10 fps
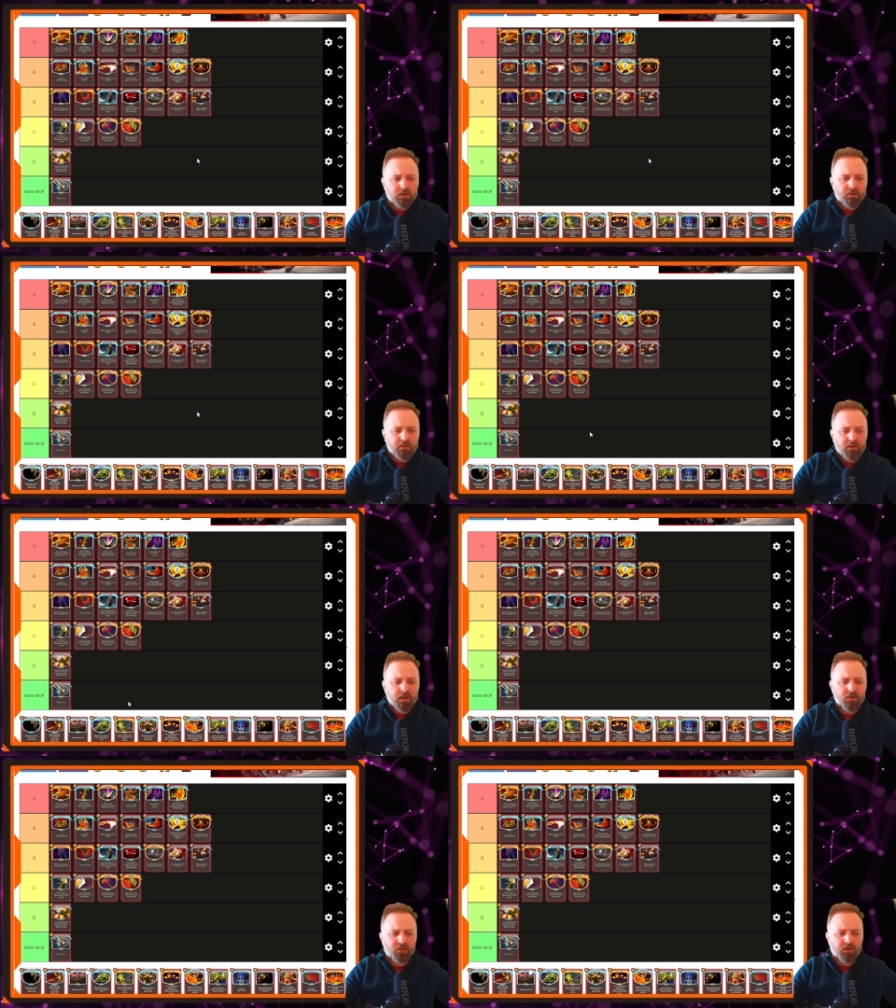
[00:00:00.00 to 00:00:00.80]

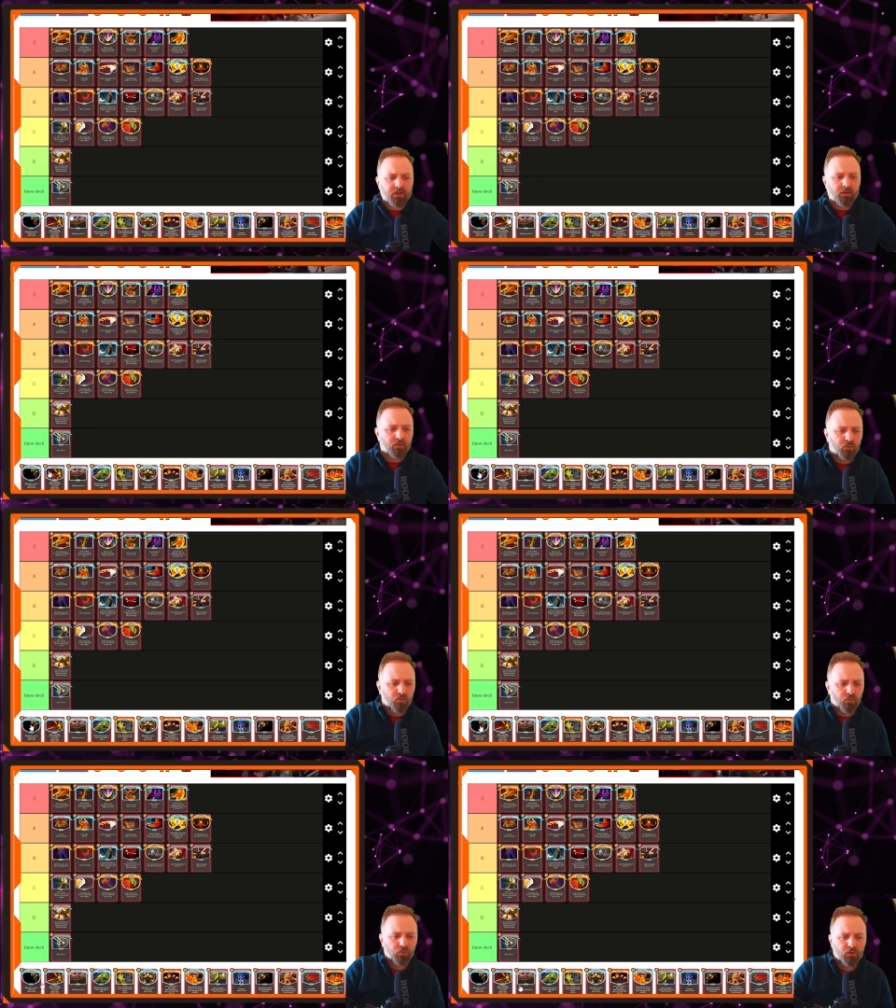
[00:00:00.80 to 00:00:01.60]
Next thing,
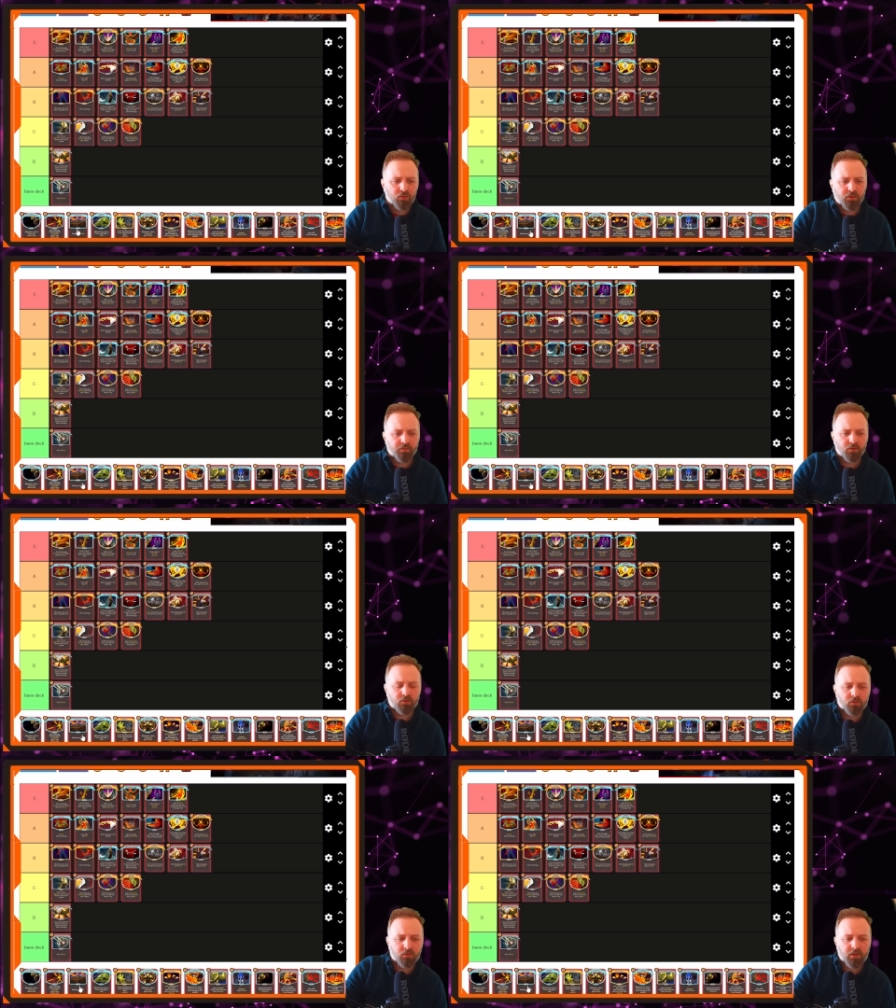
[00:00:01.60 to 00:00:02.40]
we're going
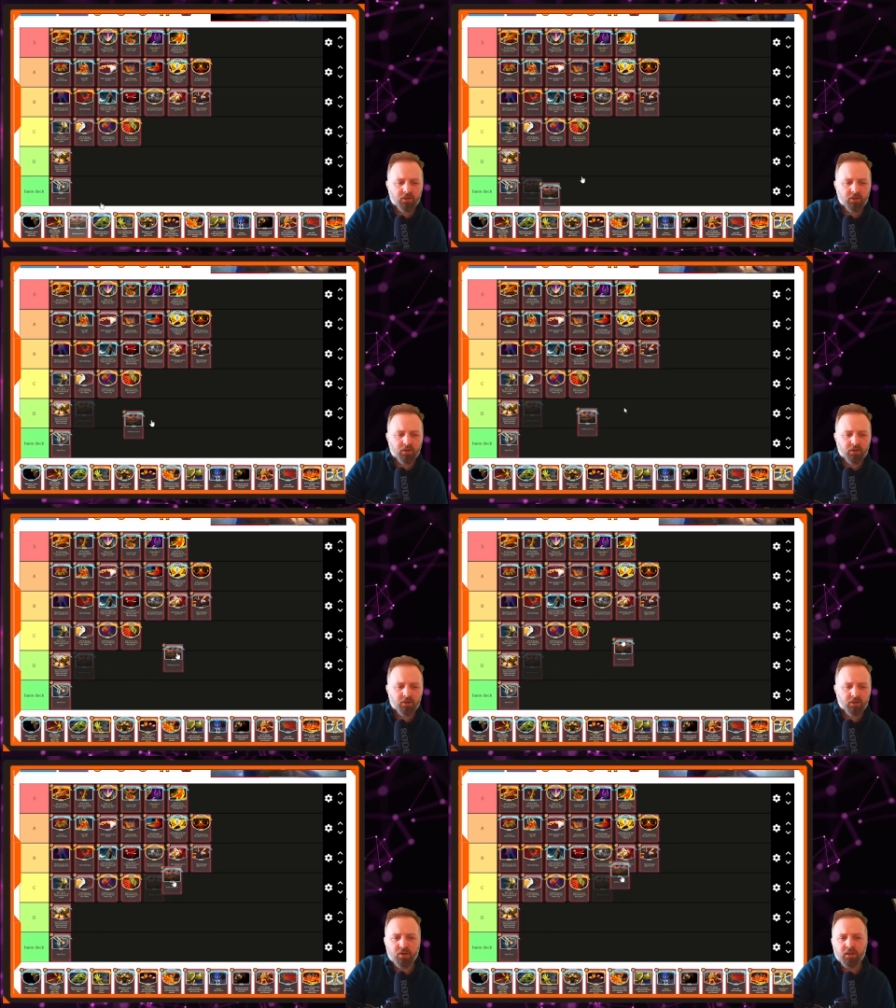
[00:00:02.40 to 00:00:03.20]
for Entrench.